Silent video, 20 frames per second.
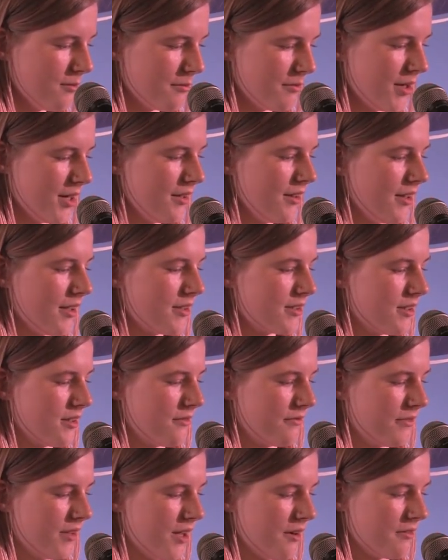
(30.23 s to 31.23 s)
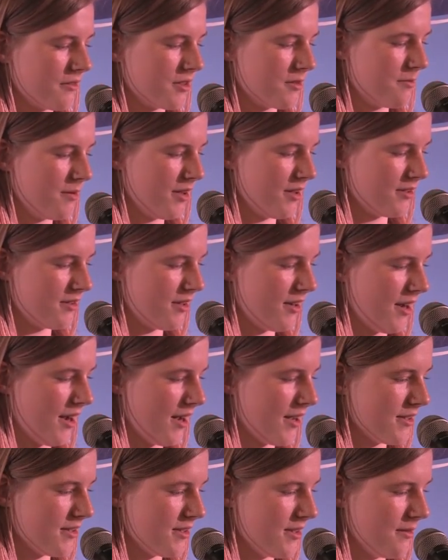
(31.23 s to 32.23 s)
bright like sunflowers because it
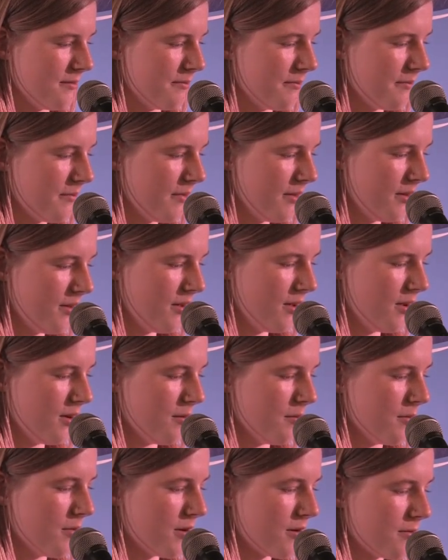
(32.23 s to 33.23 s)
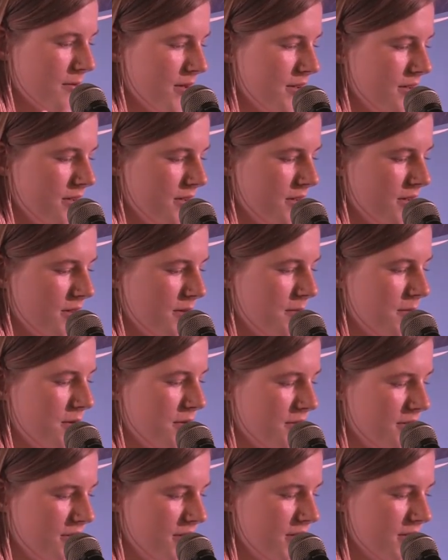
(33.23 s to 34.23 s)
has them more real than the
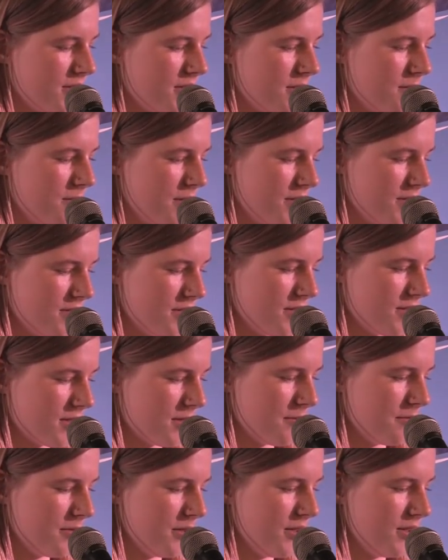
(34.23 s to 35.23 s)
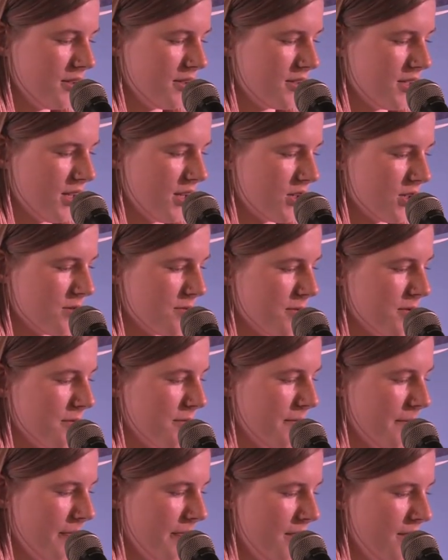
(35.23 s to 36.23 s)
Mona Lisa because it's completely tangible.
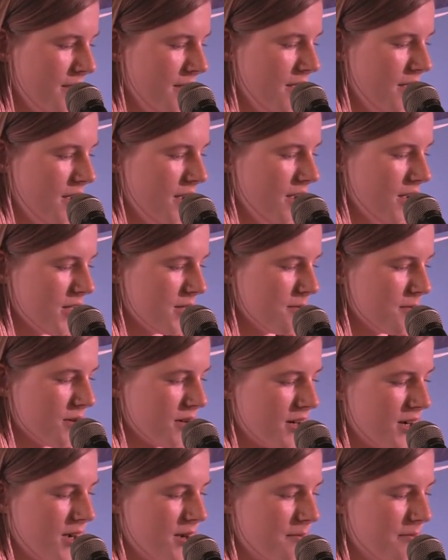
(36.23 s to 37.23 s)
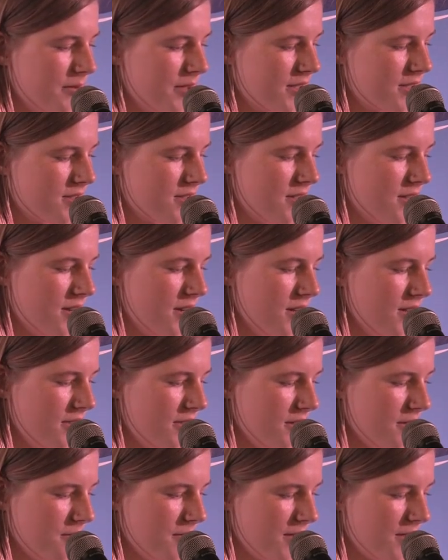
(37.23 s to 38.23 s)
It's more complex than
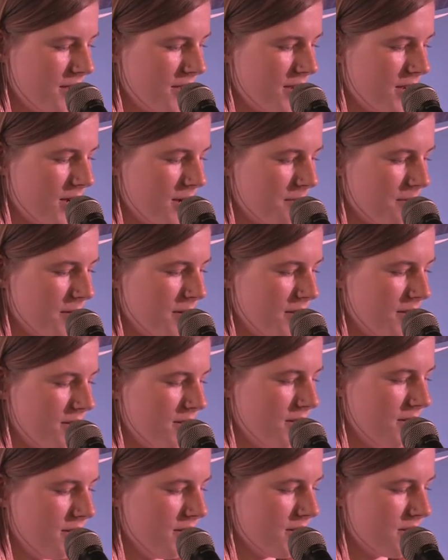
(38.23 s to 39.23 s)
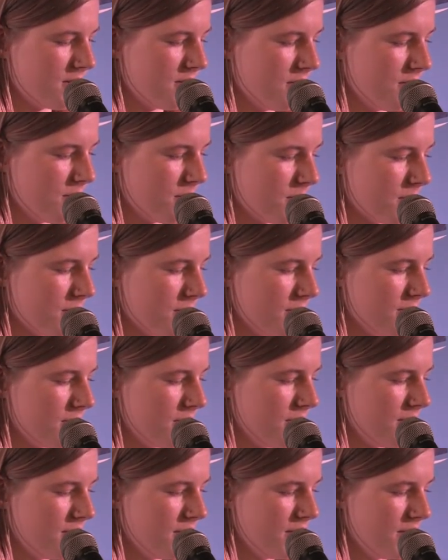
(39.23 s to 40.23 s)
anything we can comprehend in this known world,
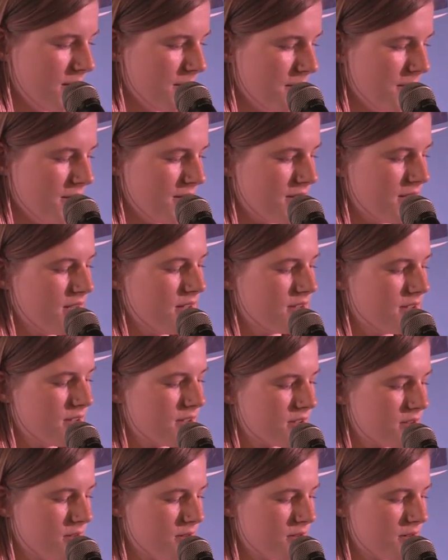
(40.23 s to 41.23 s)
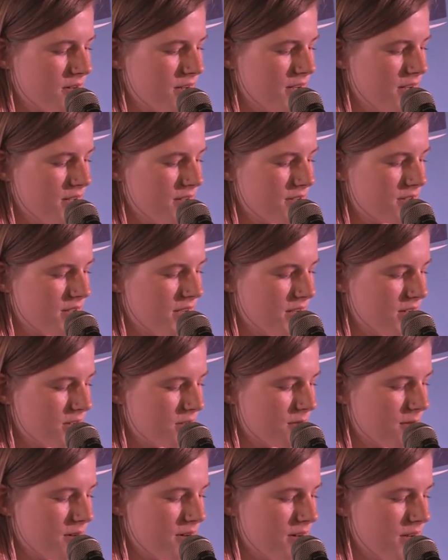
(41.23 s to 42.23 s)
and yet it maintains its glory and
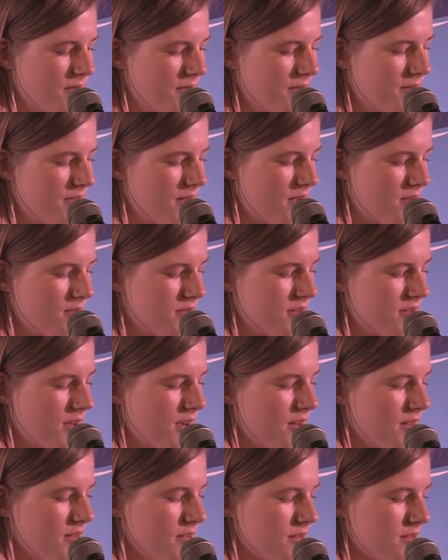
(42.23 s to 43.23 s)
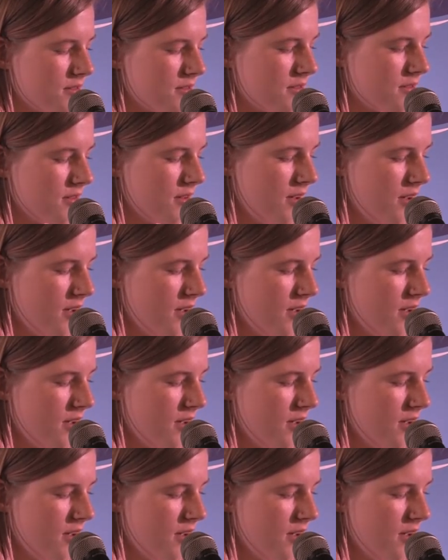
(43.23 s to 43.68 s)
sanctuary of a thousand colors.